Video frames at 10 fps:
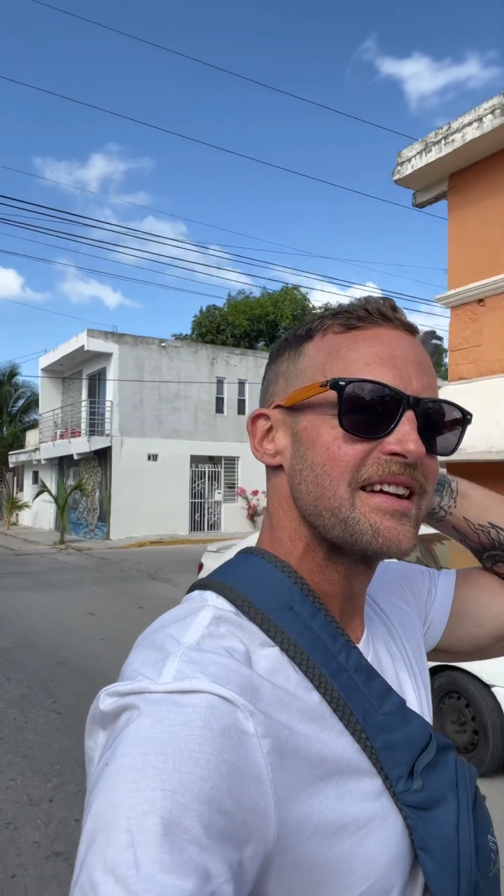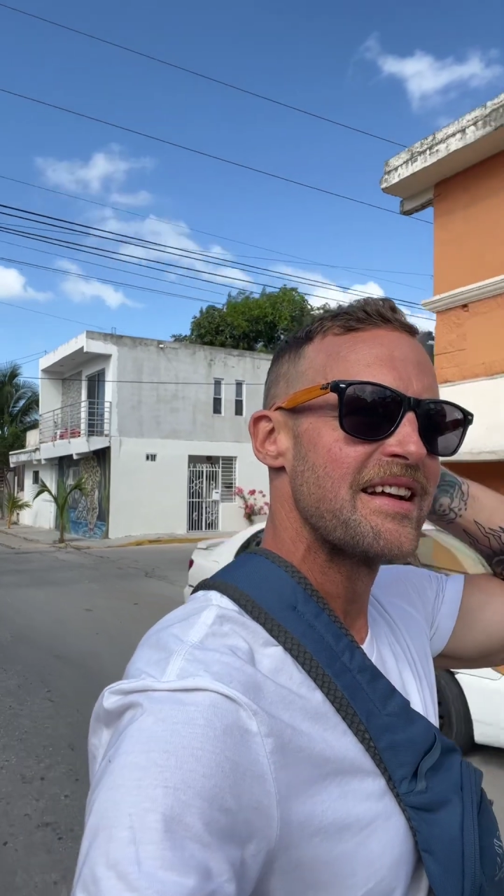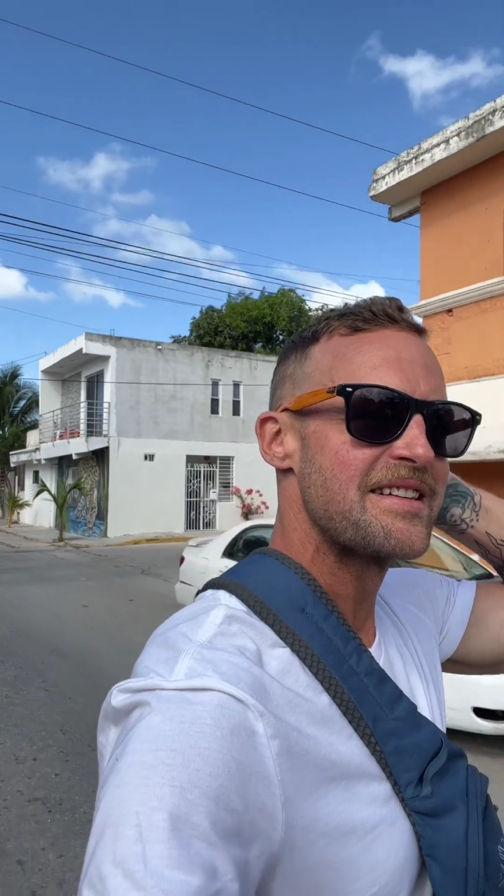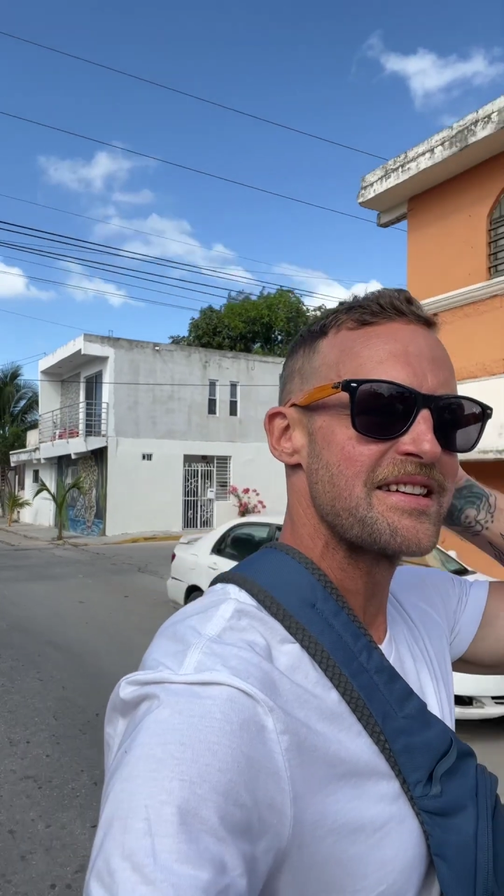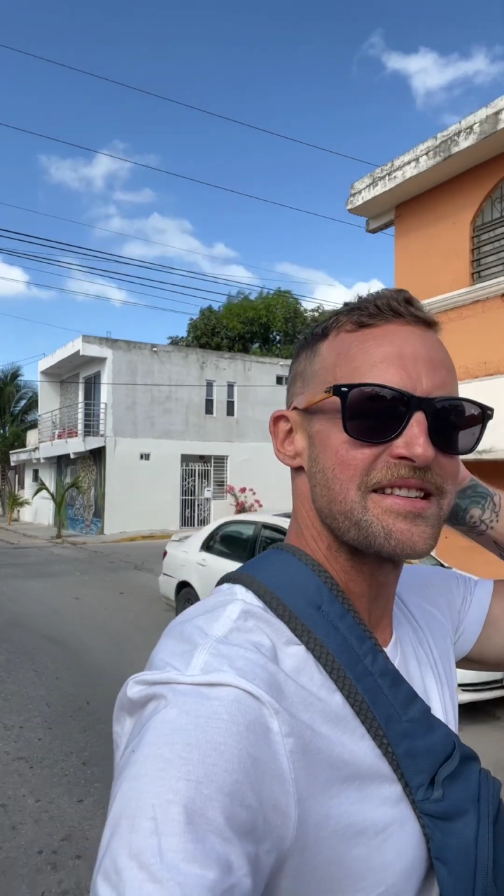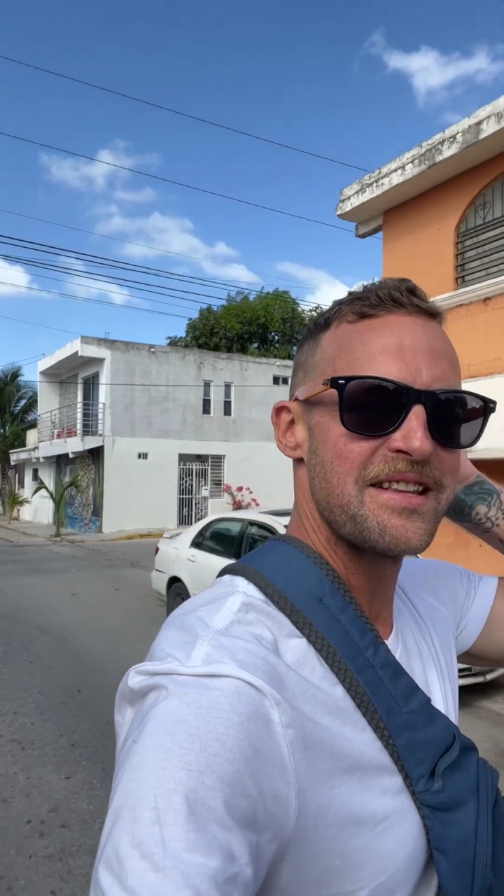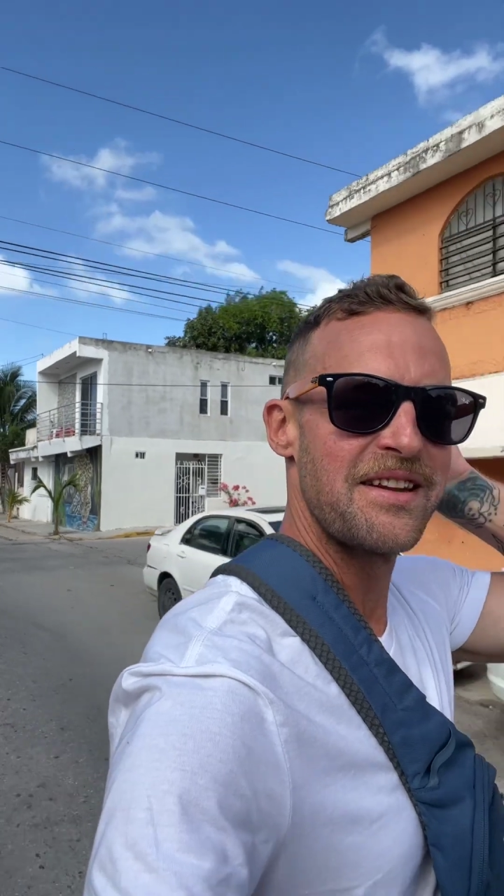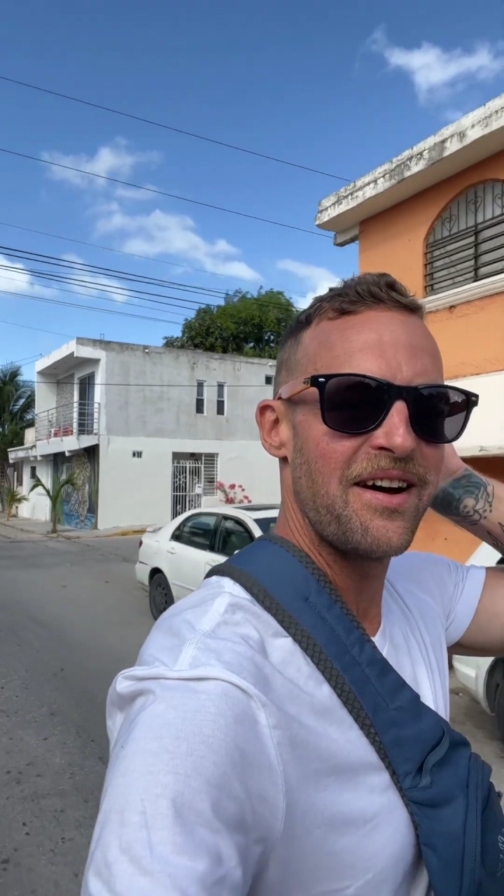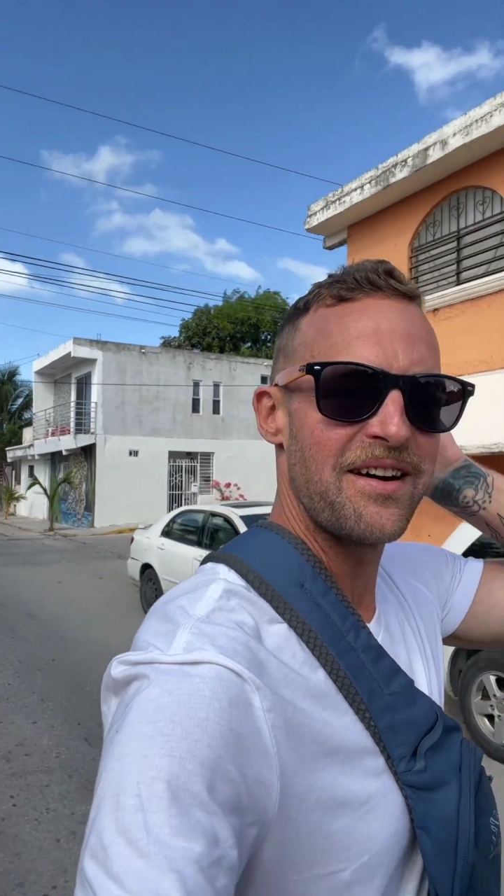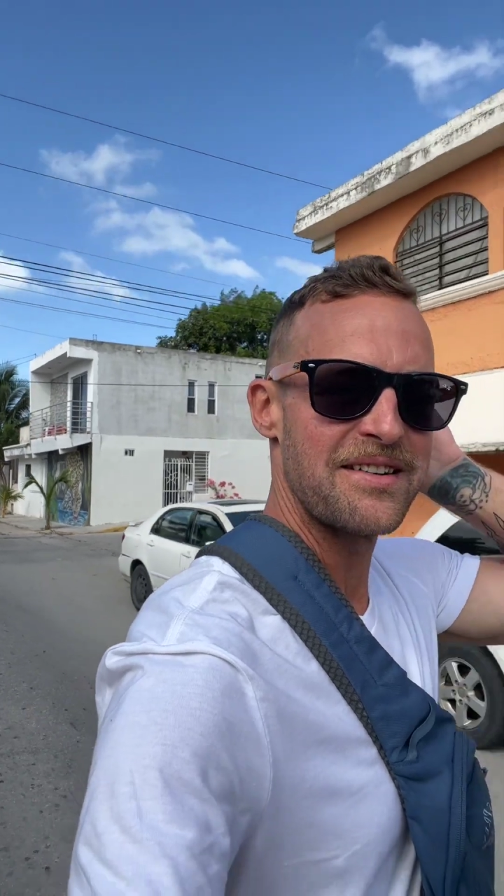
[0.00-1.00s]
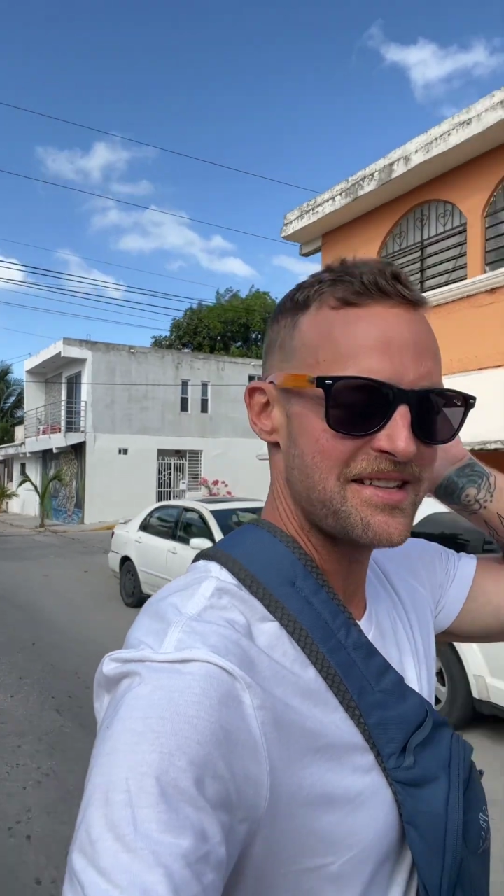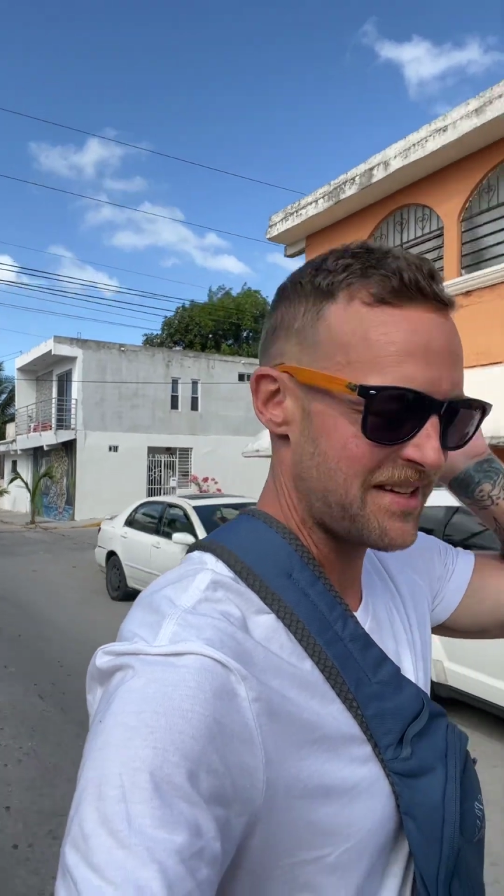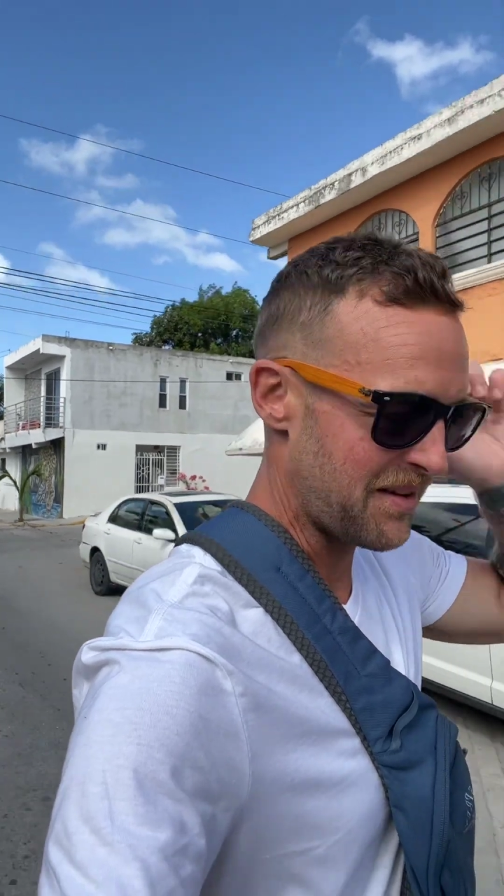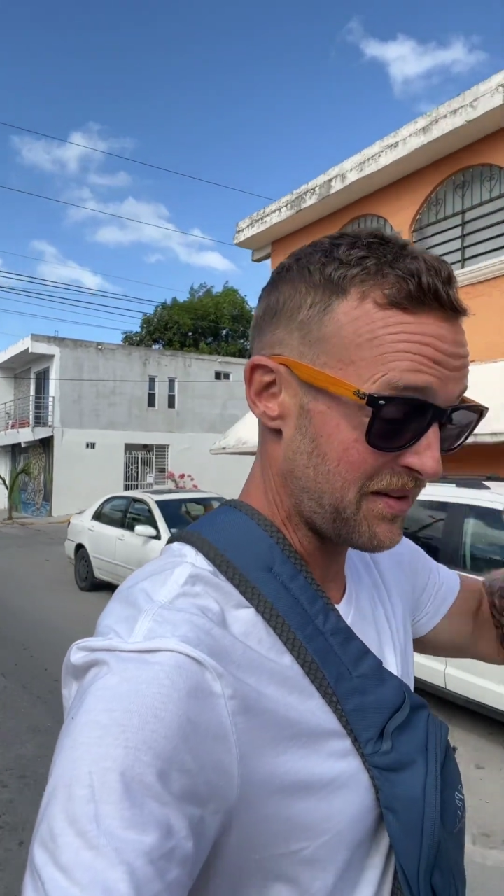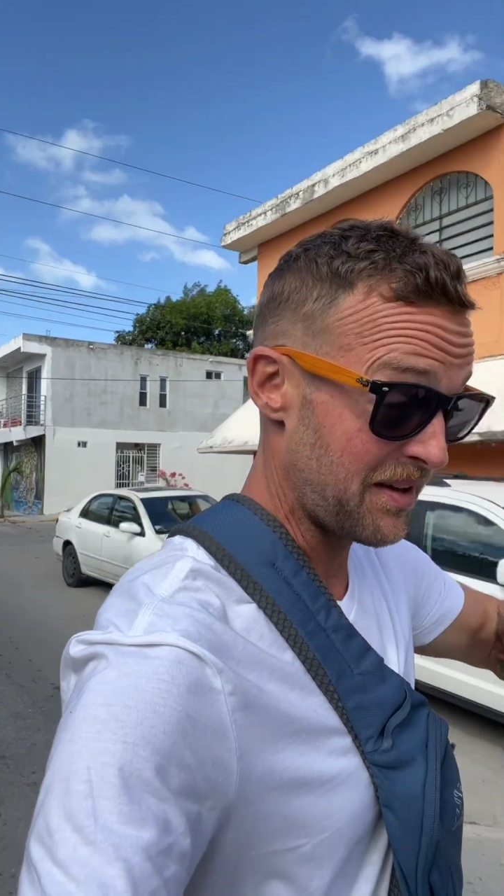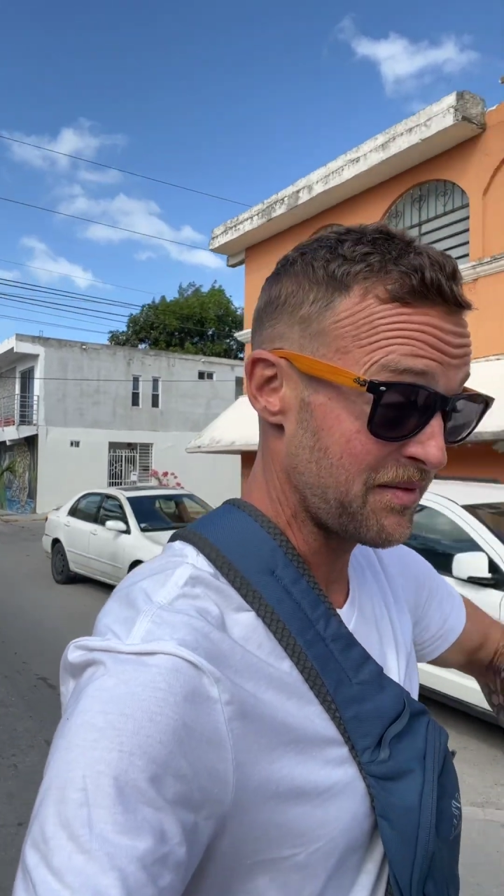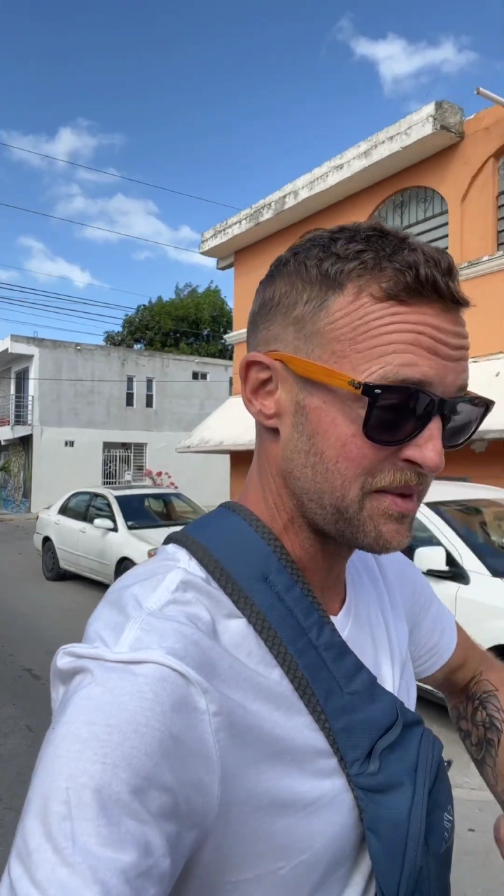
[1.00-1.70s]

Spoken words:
It's just the dogs that don't love